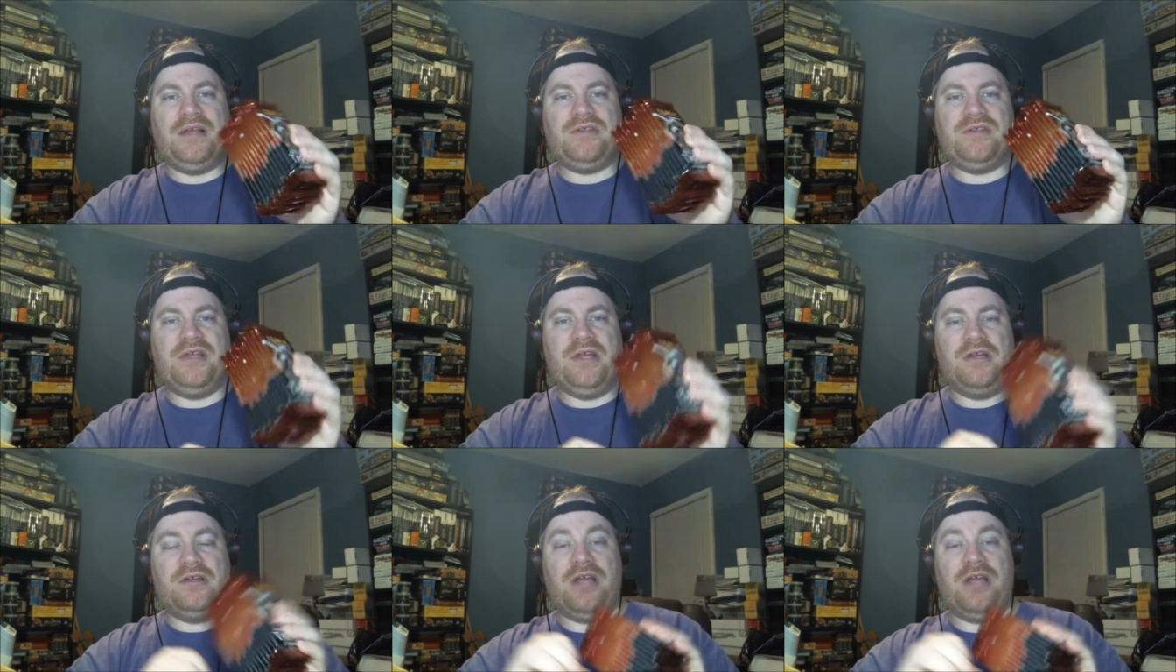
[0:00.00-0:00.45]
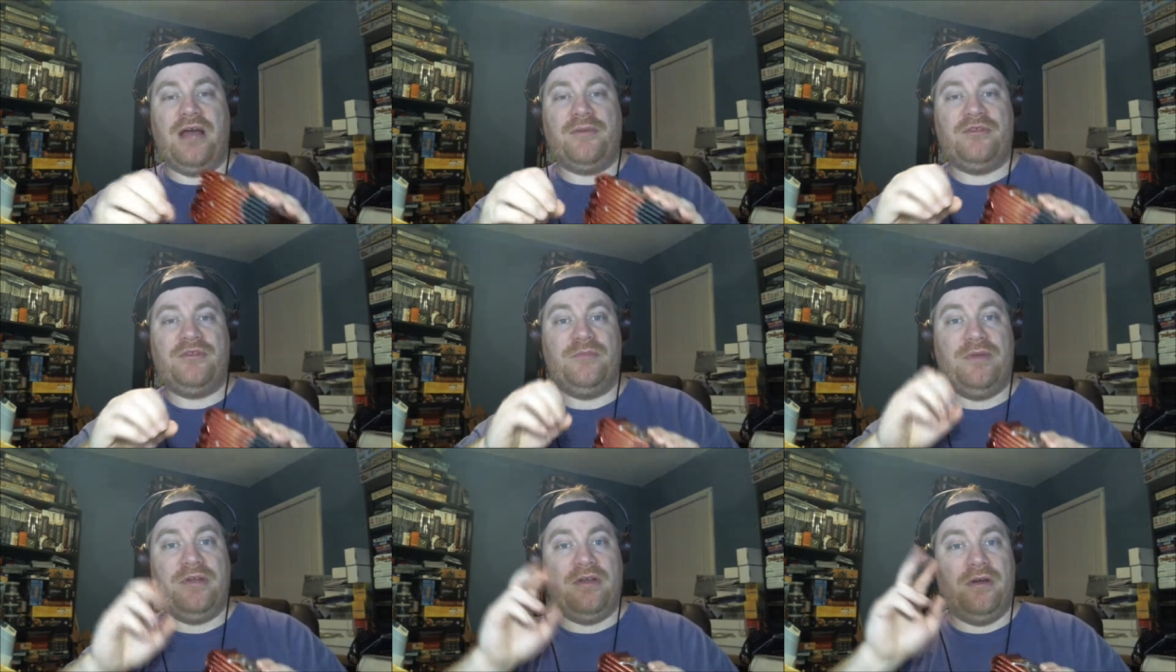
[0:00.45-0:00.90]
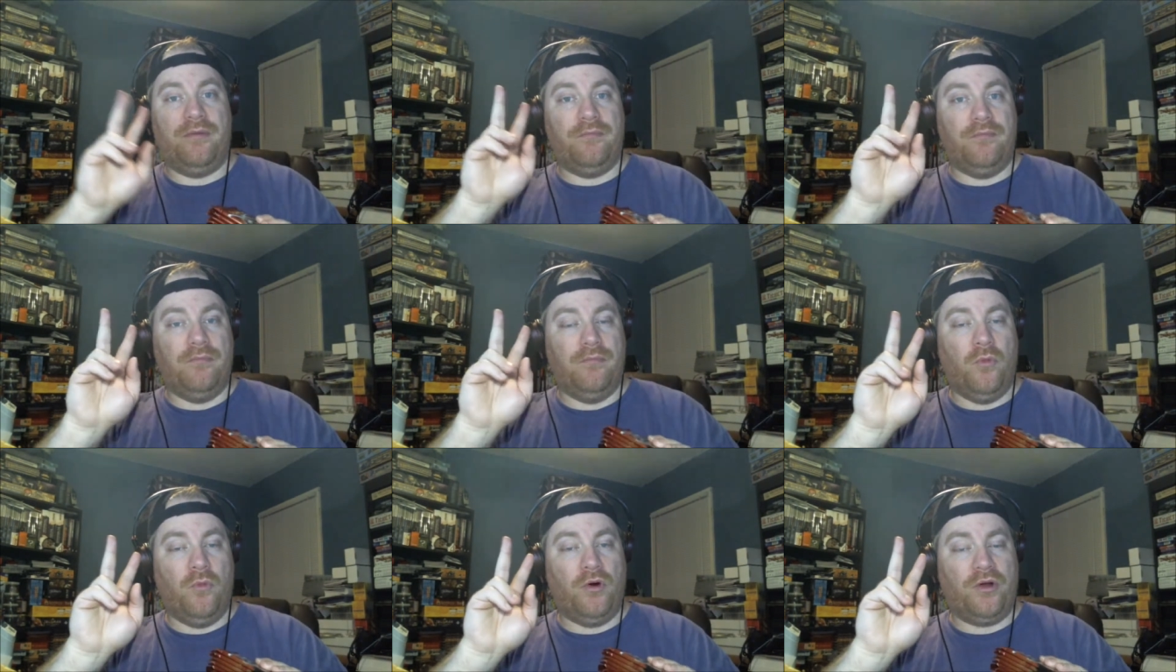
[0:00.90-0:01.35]
the uncommons become
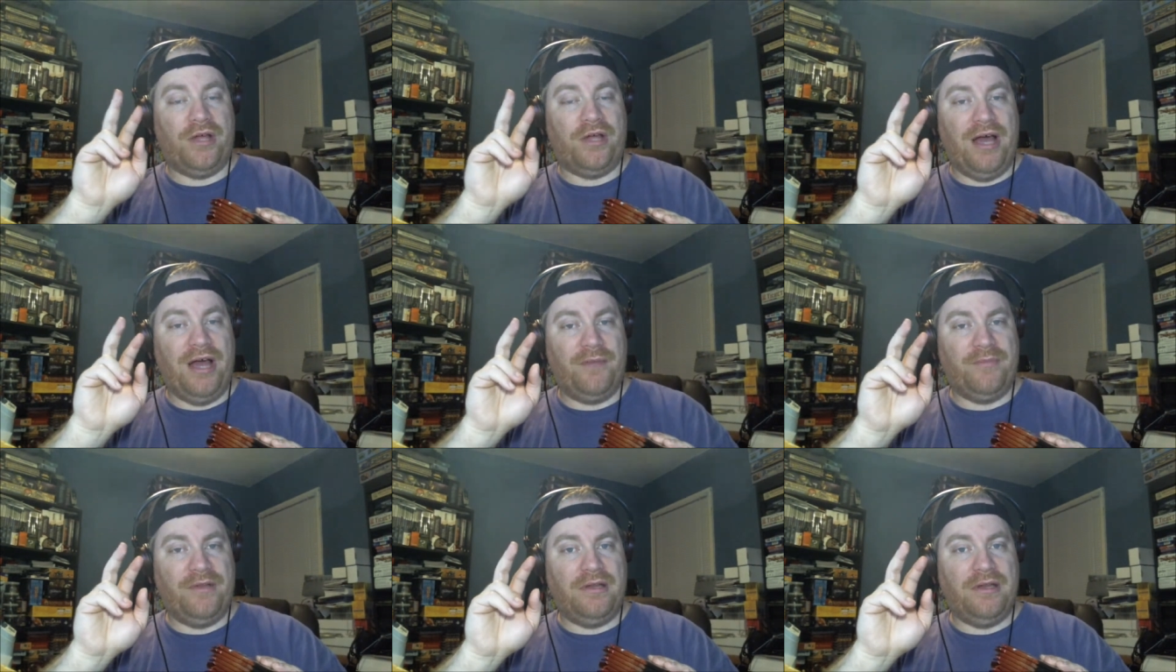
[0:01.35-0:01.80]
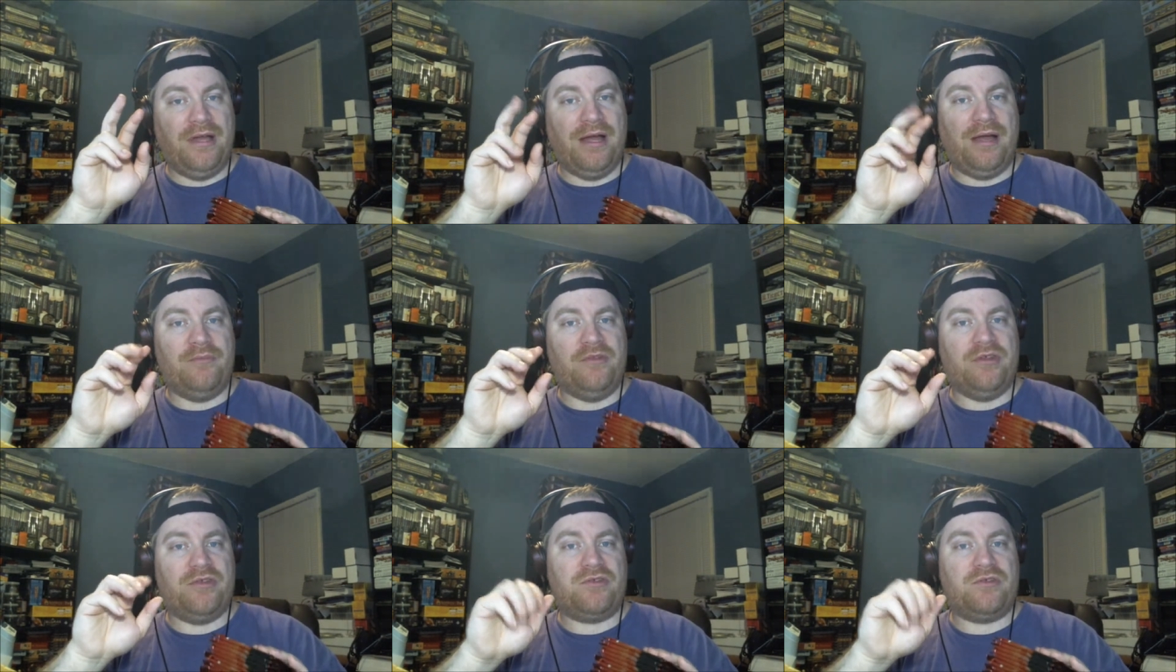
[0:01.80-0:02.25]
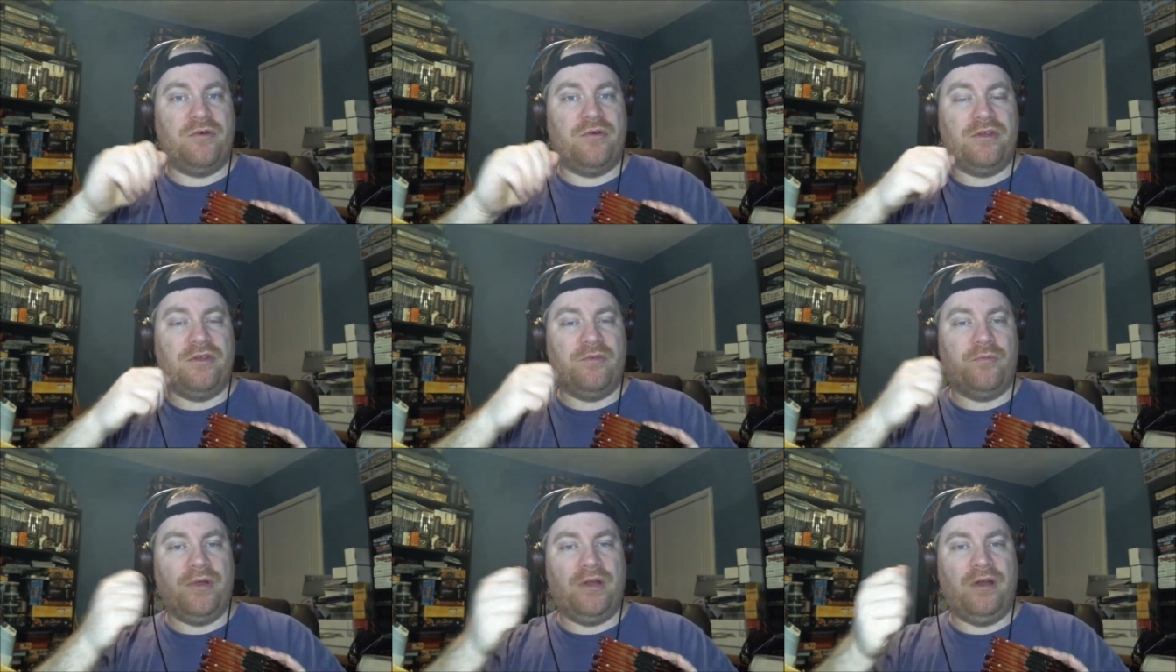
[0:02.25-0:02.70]
more common, I'm just going to
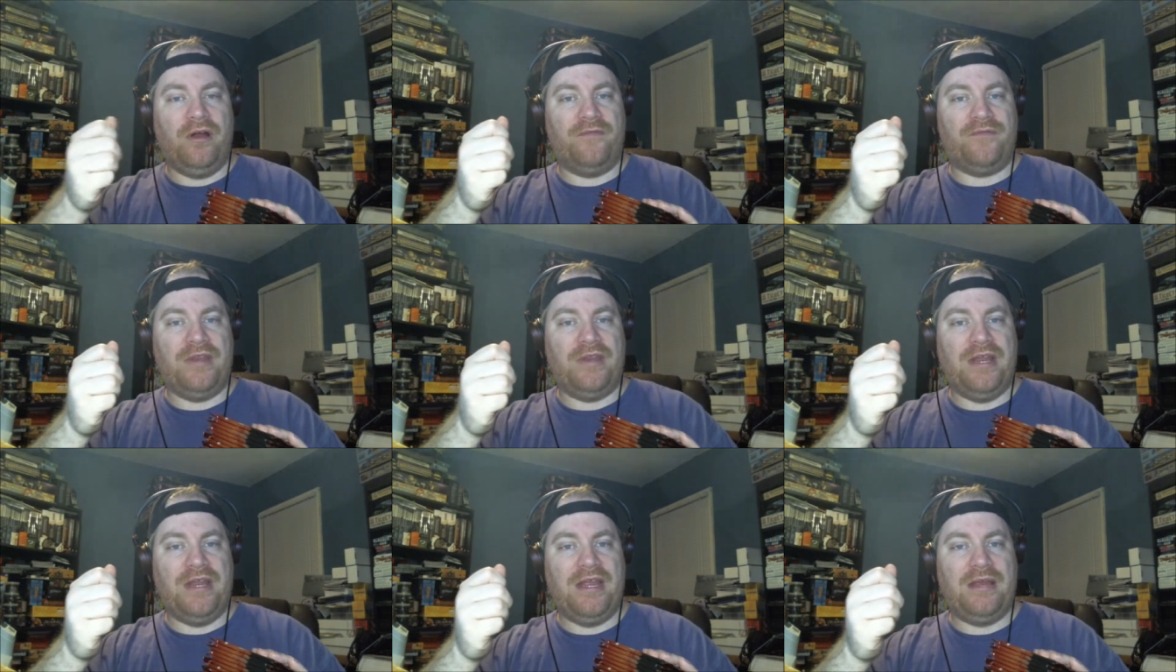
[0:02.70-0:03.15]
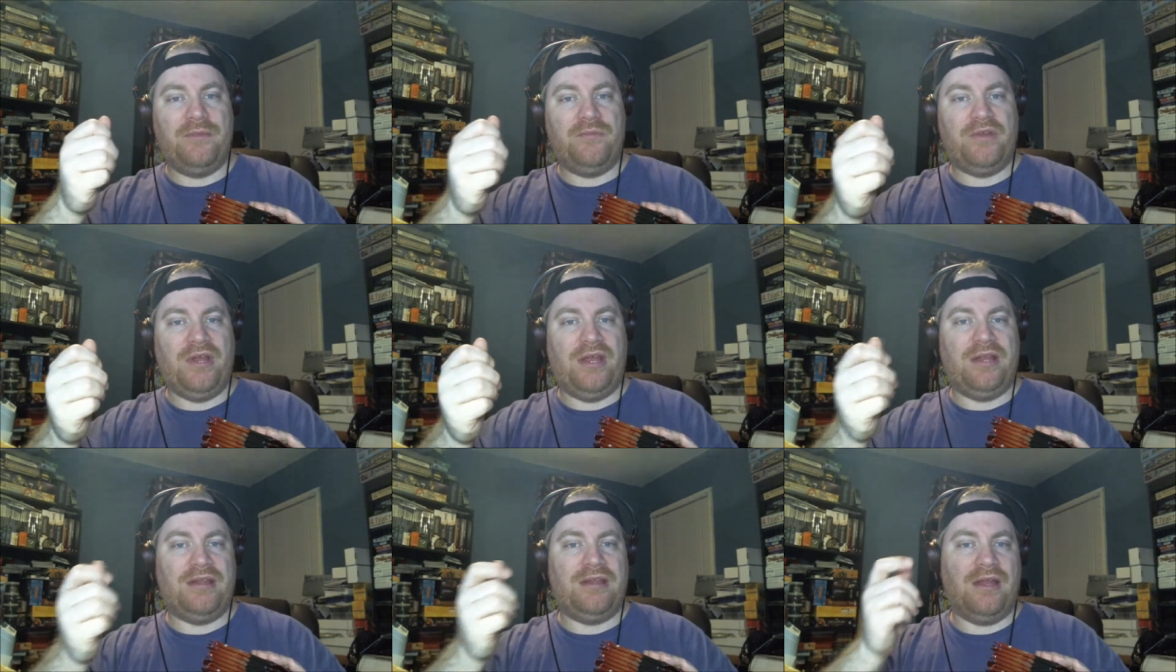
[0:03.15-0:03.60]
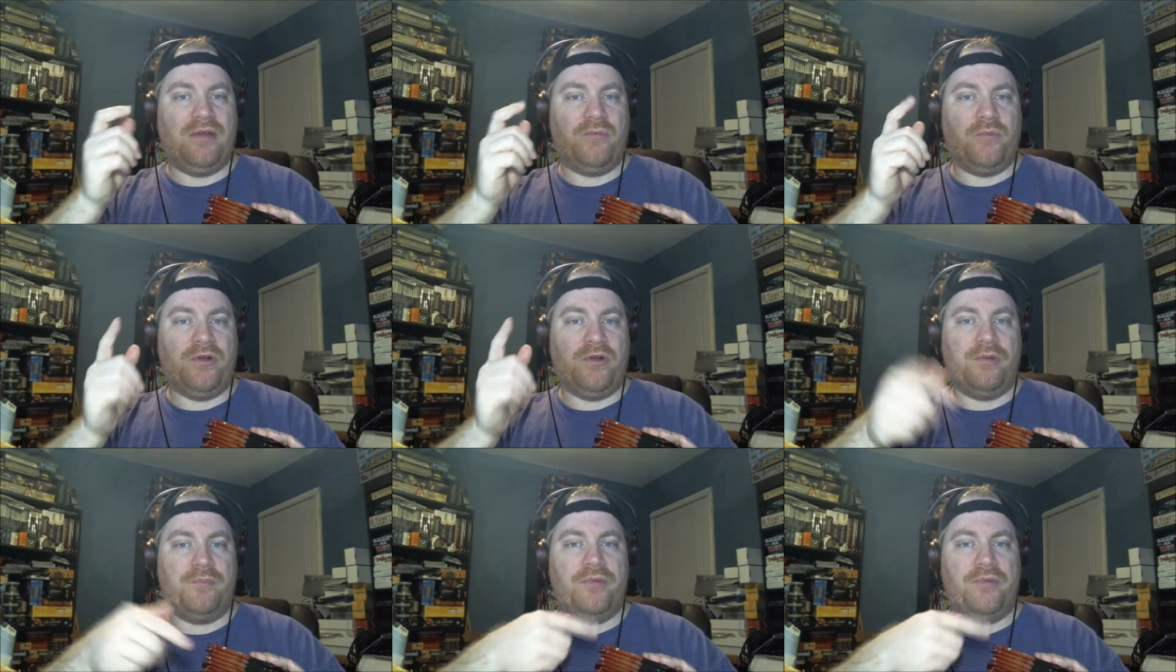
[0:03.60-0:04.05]
read off the names and then we're
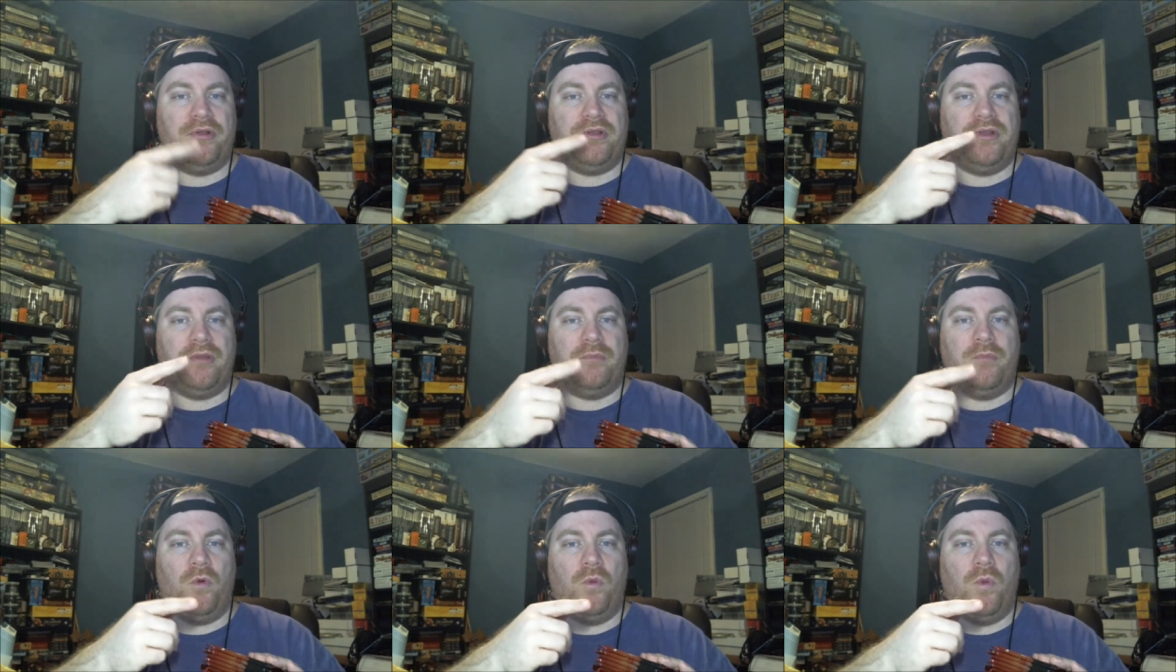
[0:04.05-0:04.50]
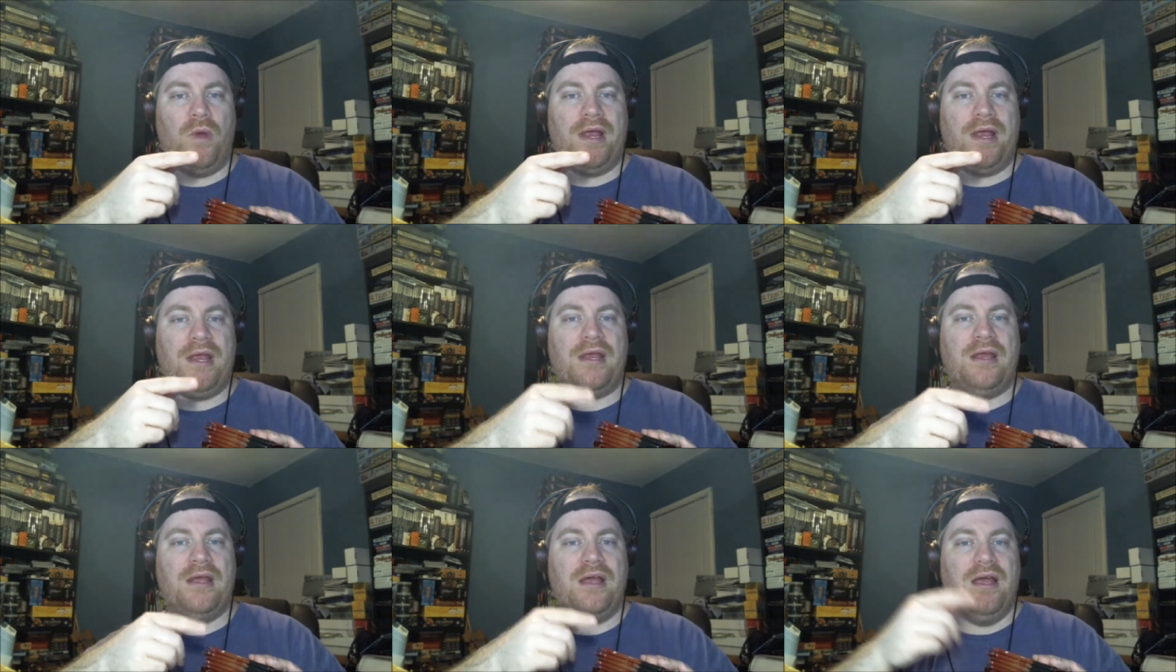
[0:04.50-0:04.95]
going to put them away,